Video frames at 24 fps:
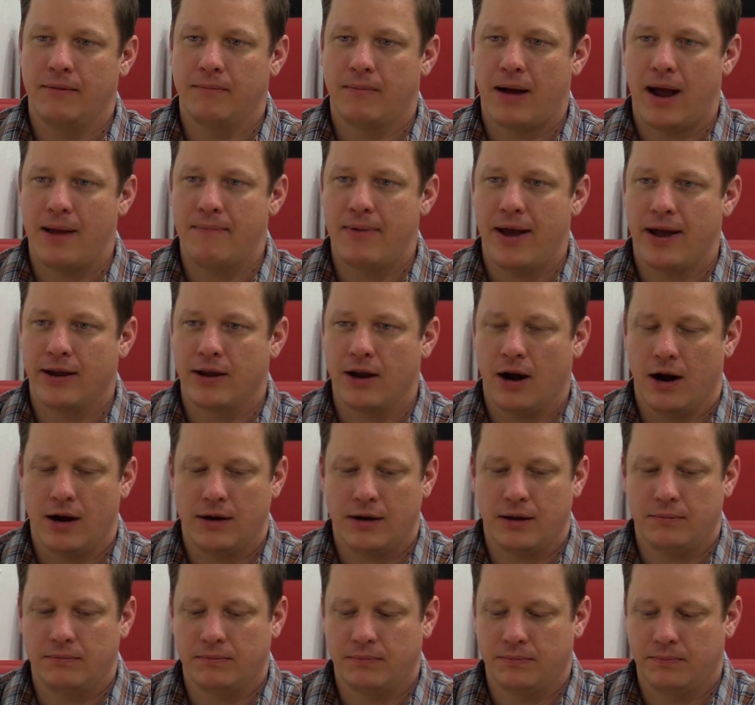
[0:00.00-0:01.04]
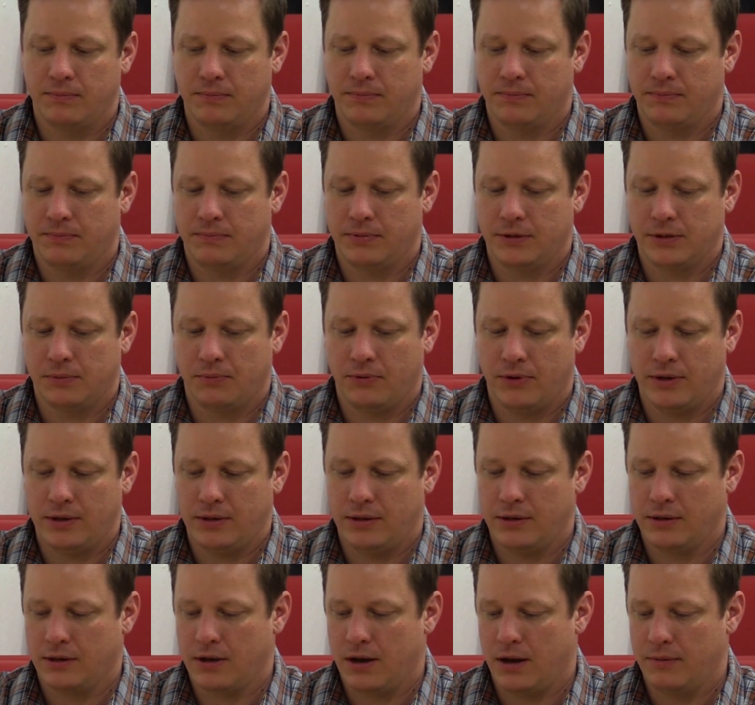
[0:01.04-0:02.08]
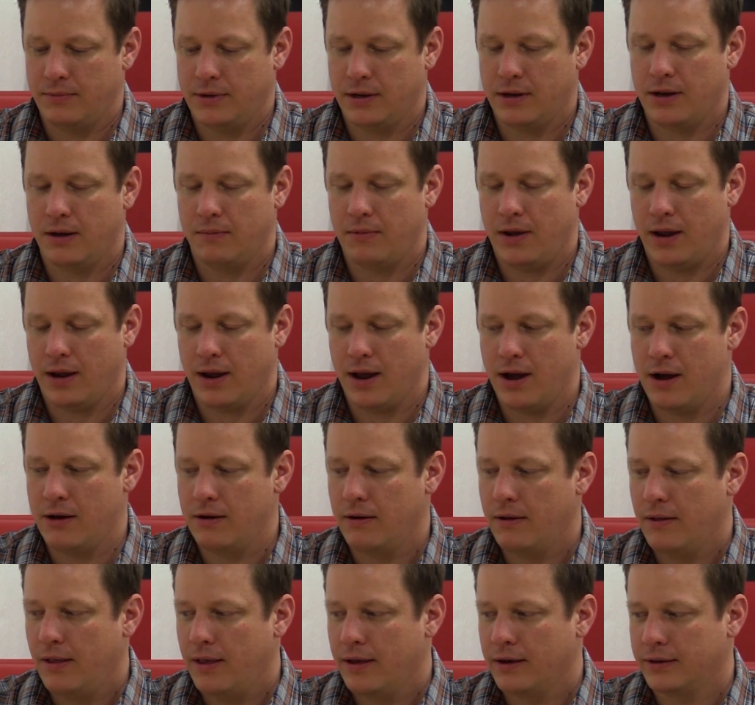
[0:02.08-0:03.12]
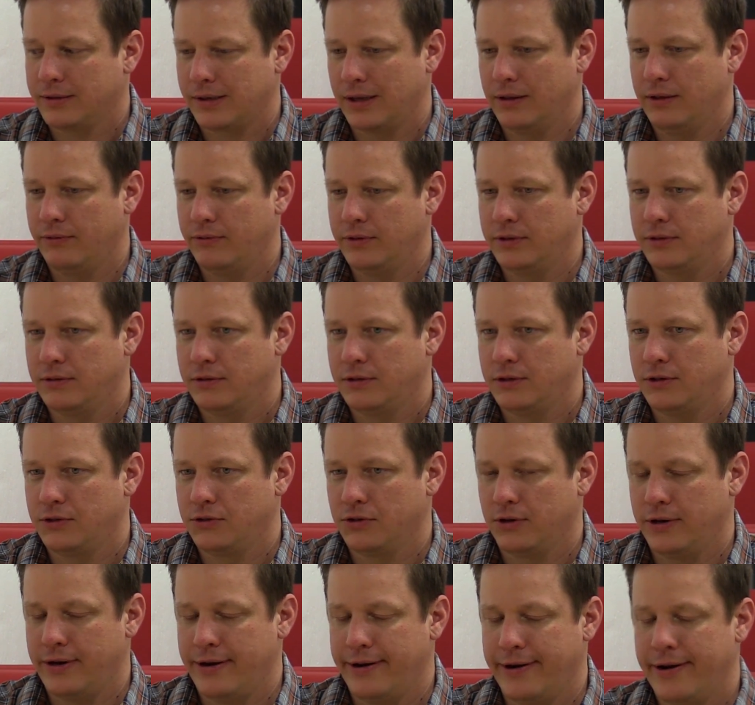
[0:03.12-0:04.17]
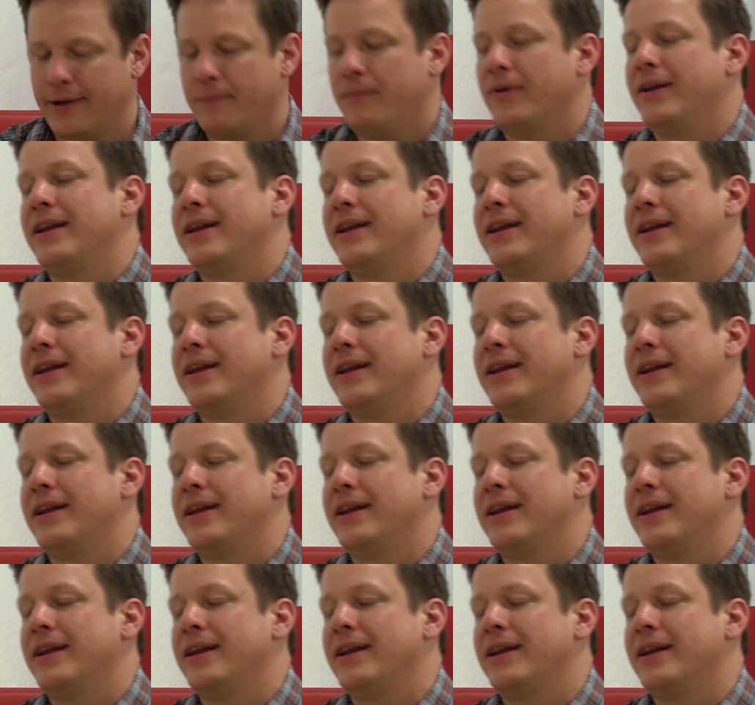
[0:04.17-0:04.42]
In my backyard, and I'm disappointed you didn't call me to come hang out because I live in the Detroit area.